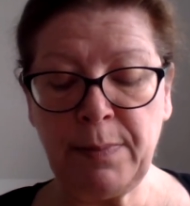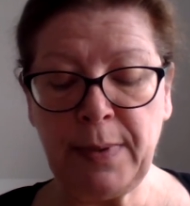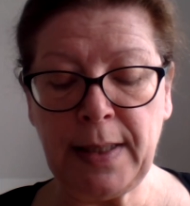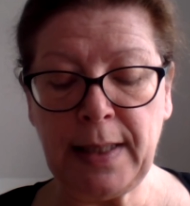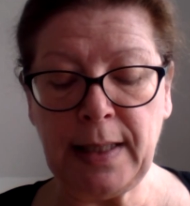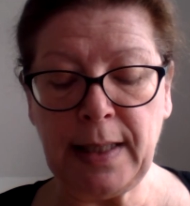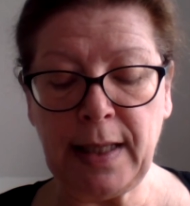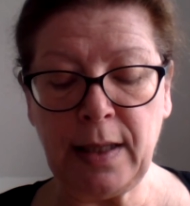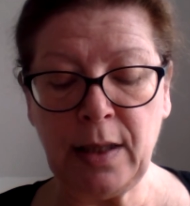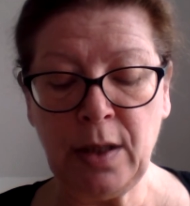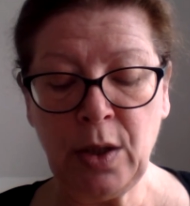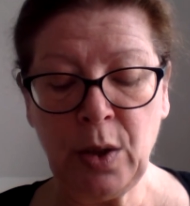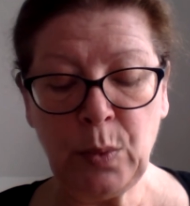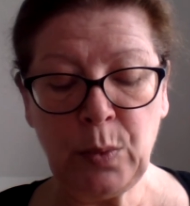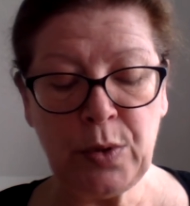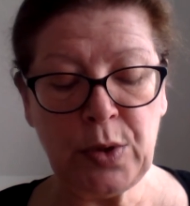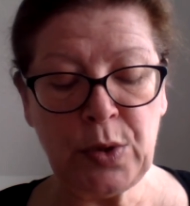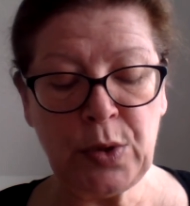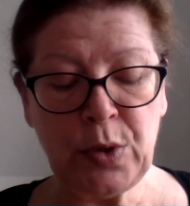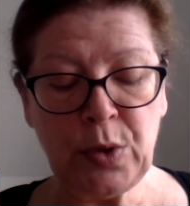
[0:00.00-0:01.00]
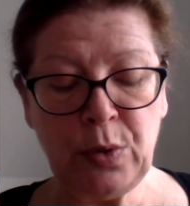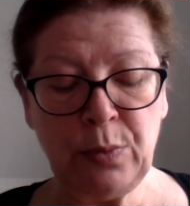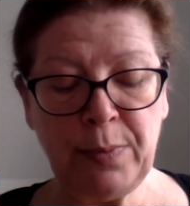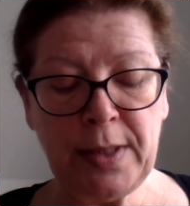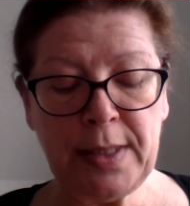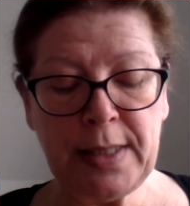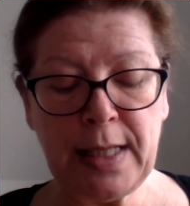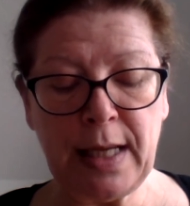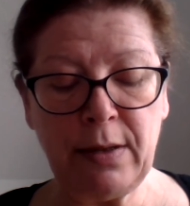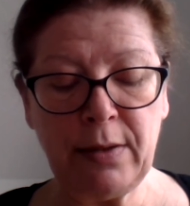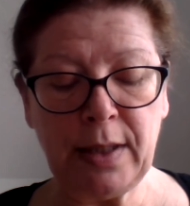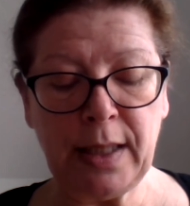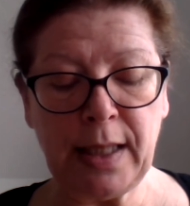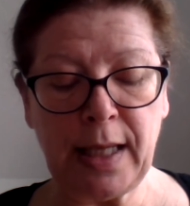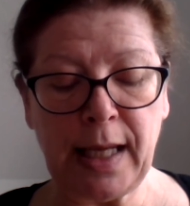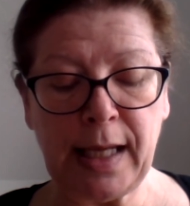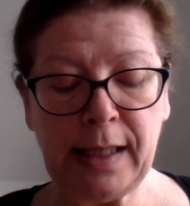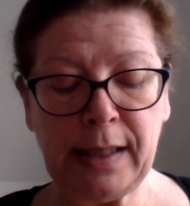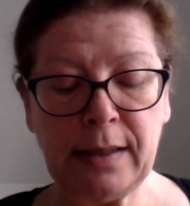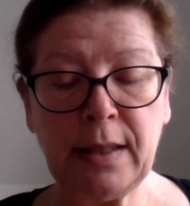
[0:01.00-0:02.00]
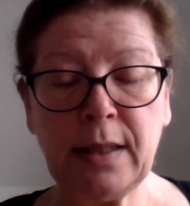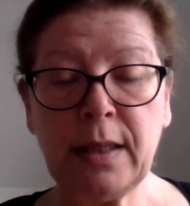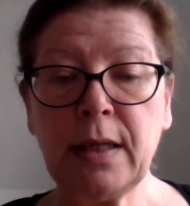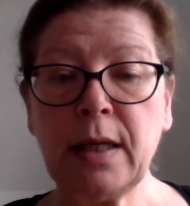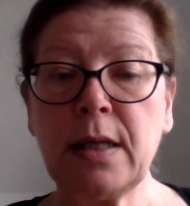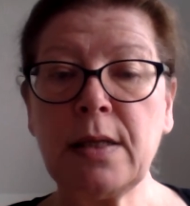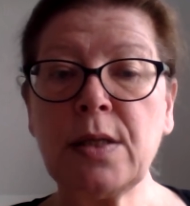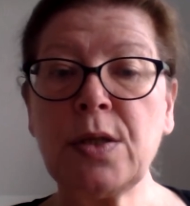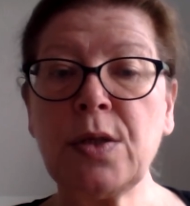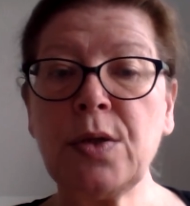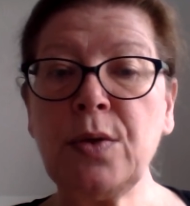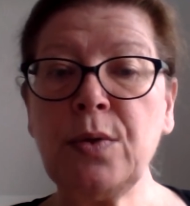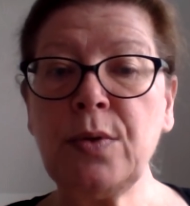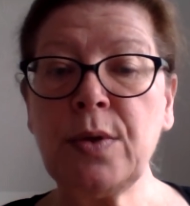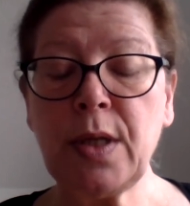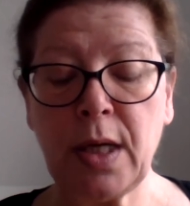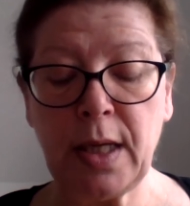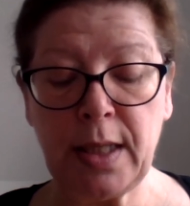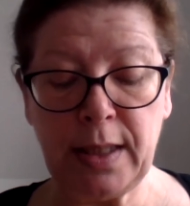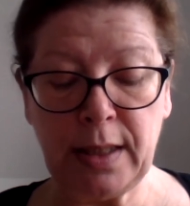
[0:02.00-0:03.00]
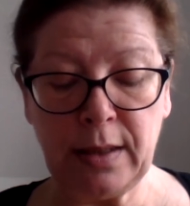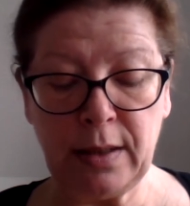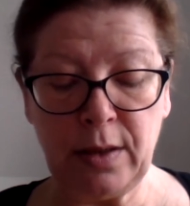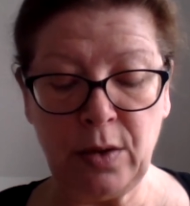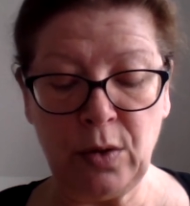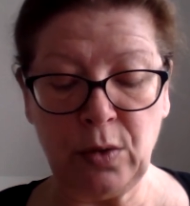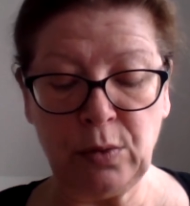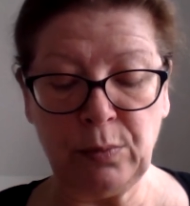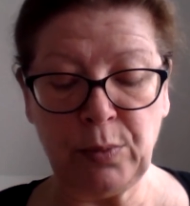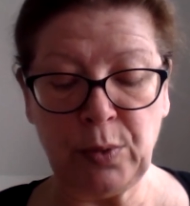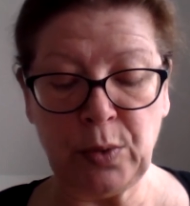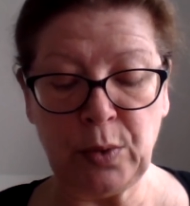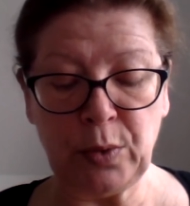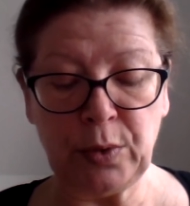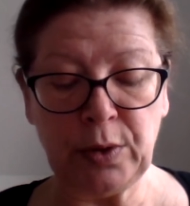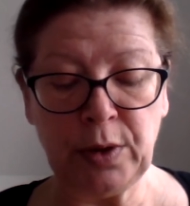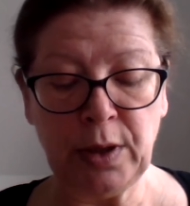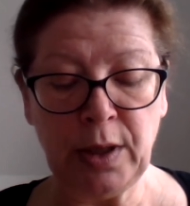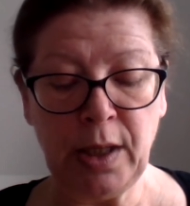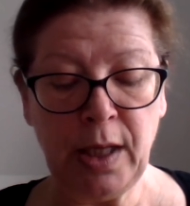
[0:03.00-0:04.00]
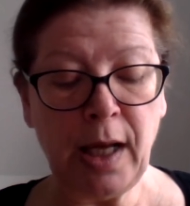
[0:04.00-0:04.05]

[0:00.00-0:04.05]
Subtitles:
Bingley would soon be down again and soon dining at Longbourn,